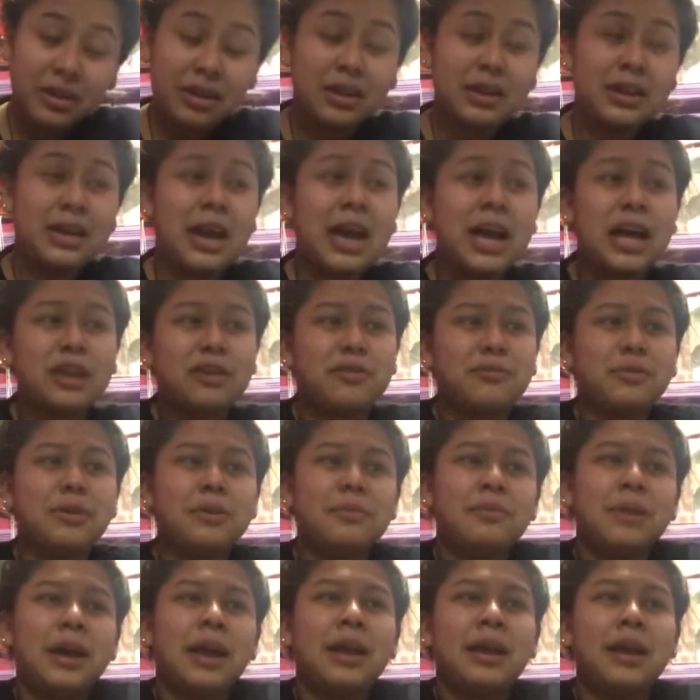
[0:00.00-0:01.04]
yes, we
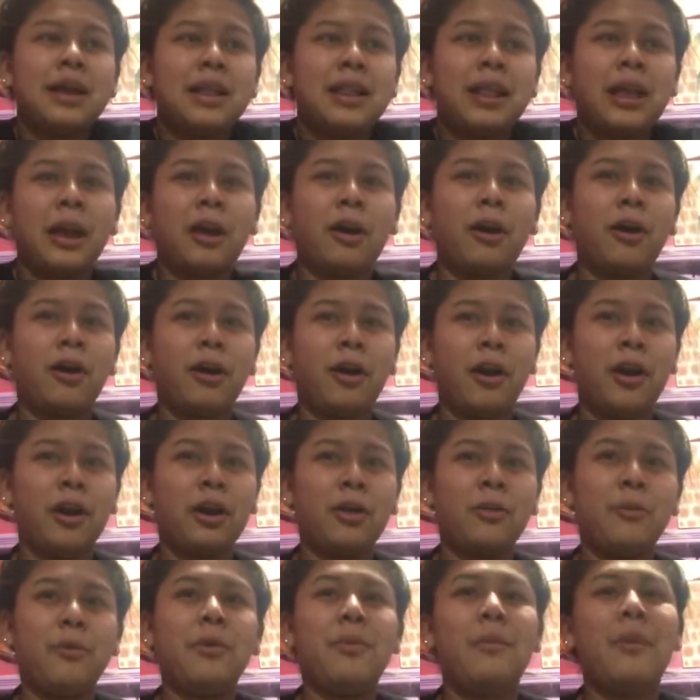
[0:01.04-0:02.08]
might like
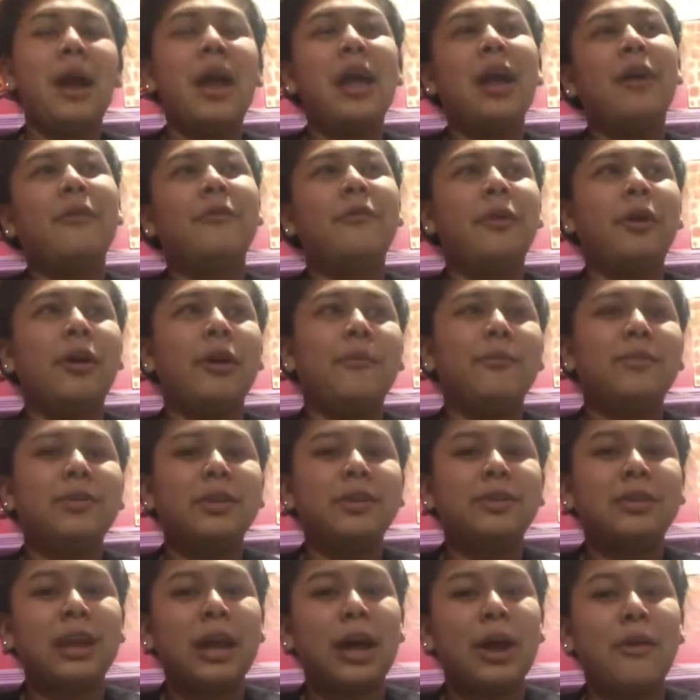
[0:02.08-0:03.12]
argue, we might have our ups
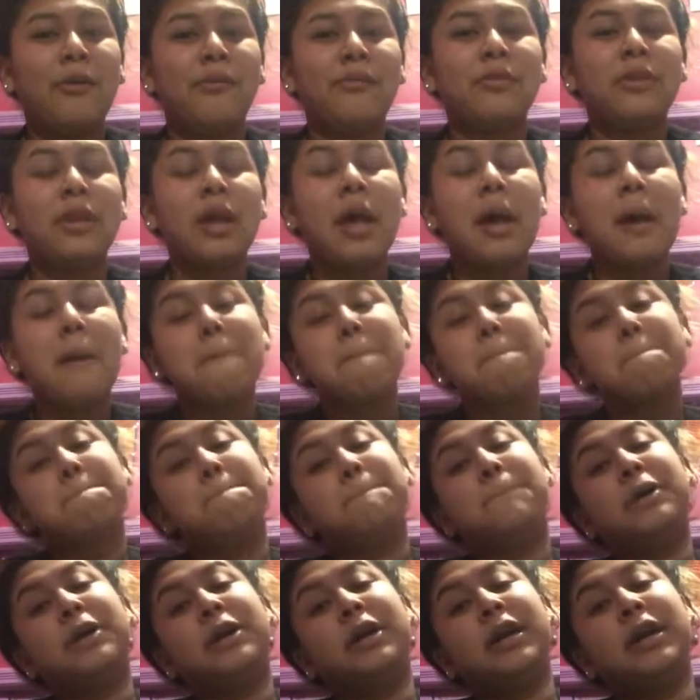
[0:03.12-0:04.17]
and downs,
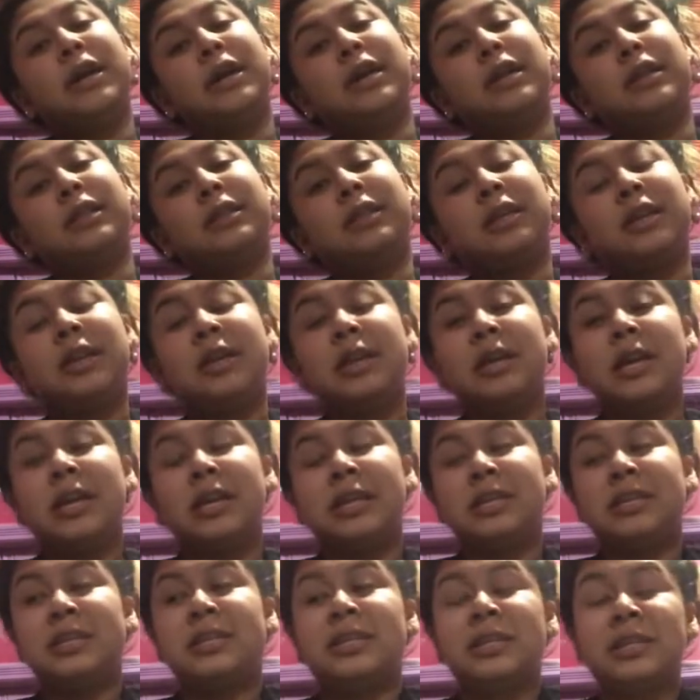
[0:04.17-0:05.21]
but then again,
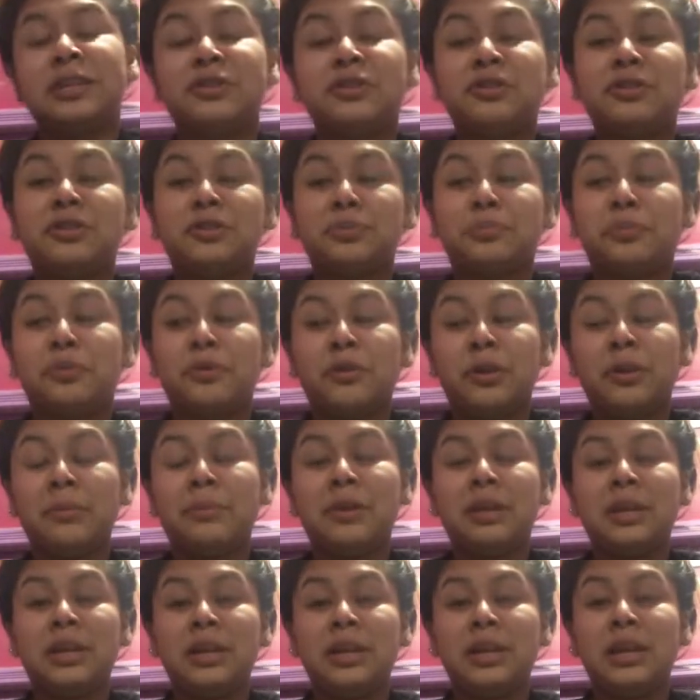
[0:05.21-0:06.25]
he's there to support
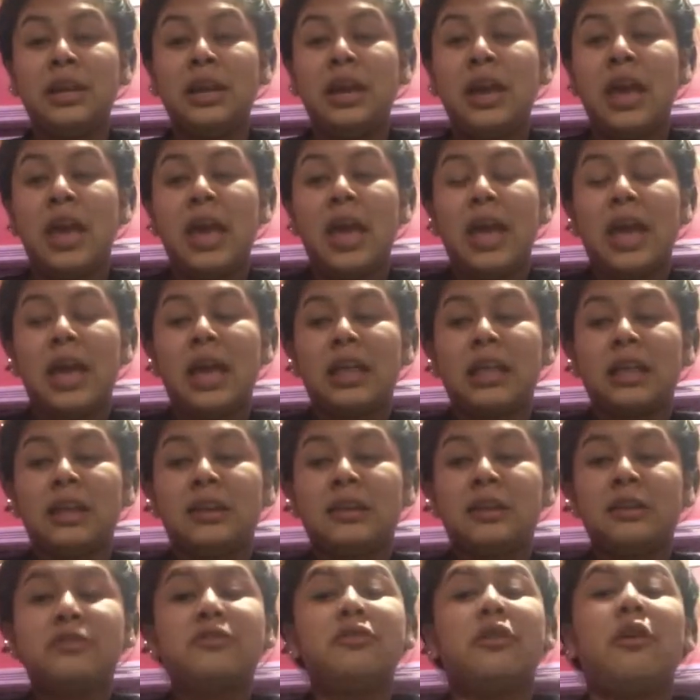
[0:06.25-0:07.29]
me, and like
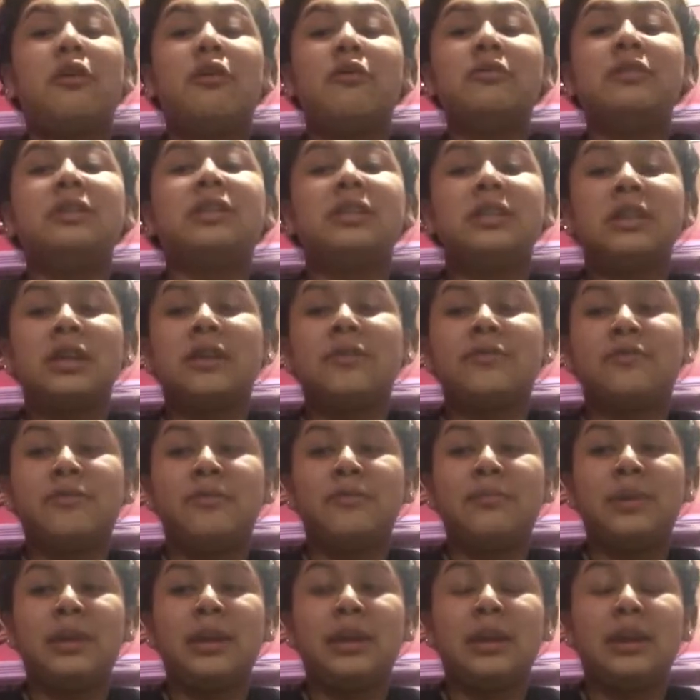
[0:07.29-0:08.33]
he's always there for
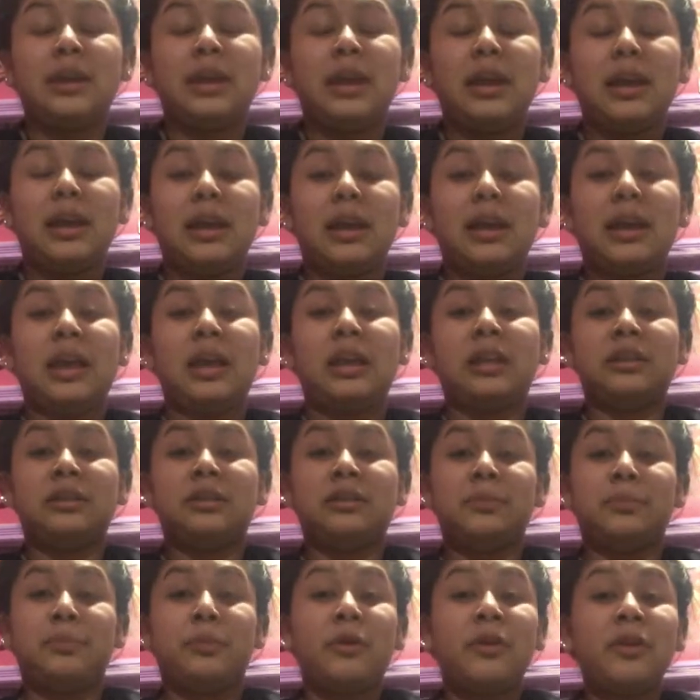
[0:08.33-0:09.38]
me and
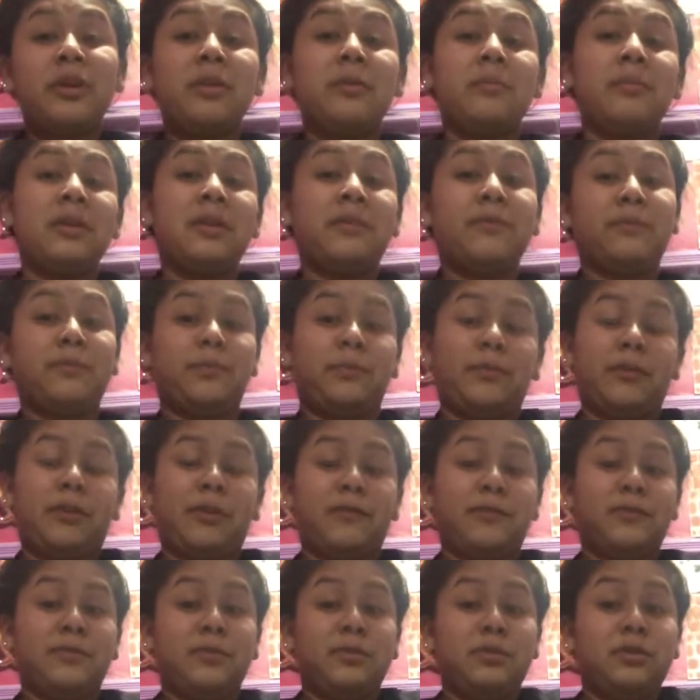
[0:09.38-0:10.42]
supporting me
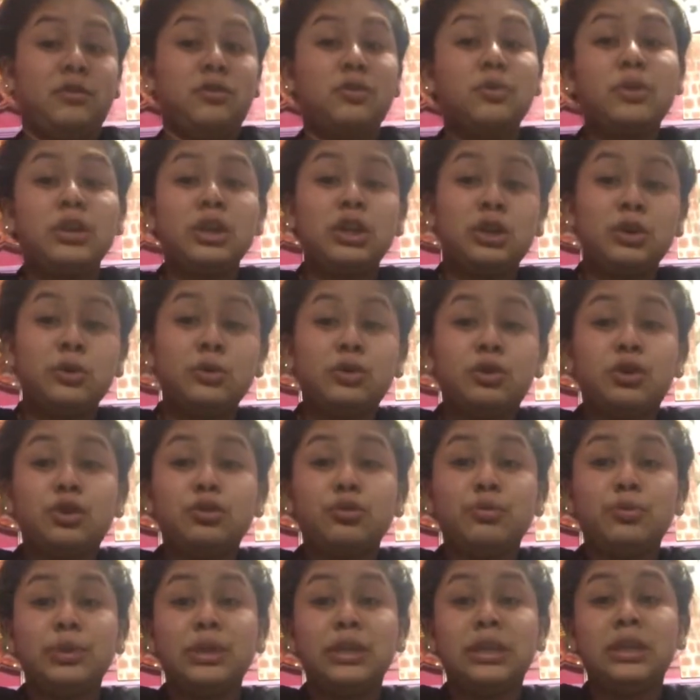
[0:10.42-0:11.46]
of doing
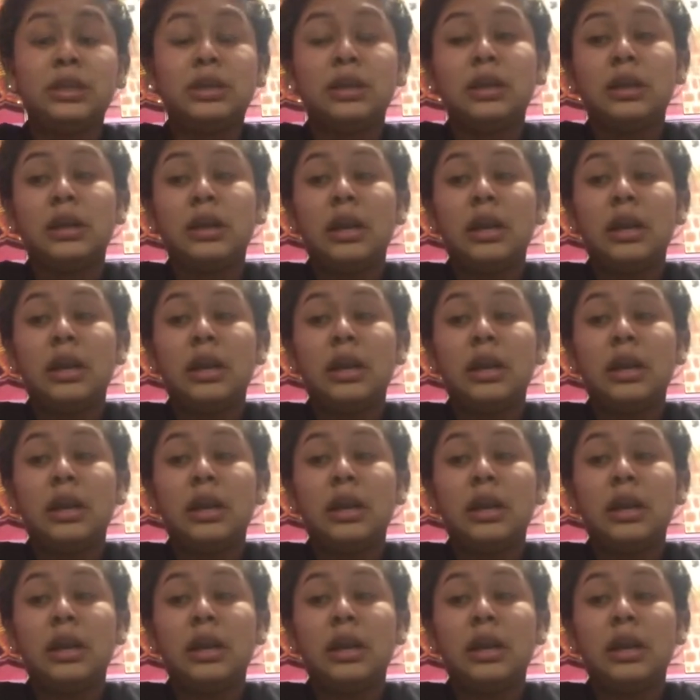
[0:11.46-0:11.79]
YouTubing,